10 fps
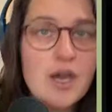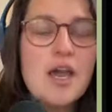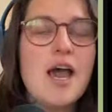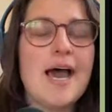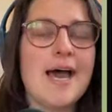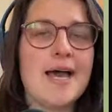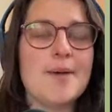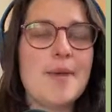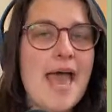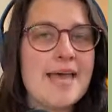
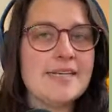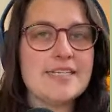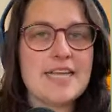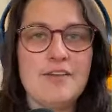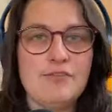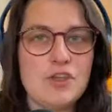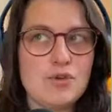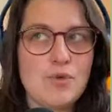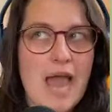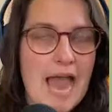And if
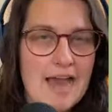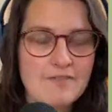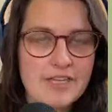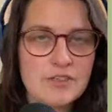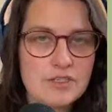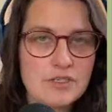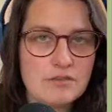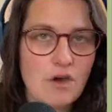you haven't